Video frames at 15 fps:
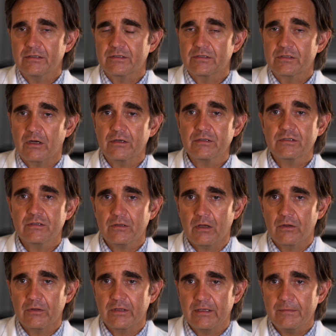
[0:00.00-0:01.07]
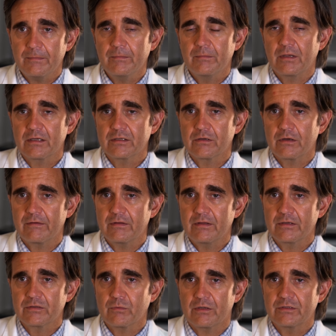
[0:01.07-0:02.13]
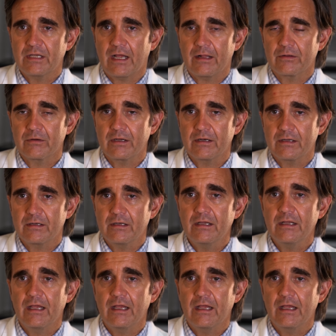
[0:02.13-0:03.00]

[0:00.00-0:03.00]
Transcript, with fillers: start slowly, make sure everything's well tolerated,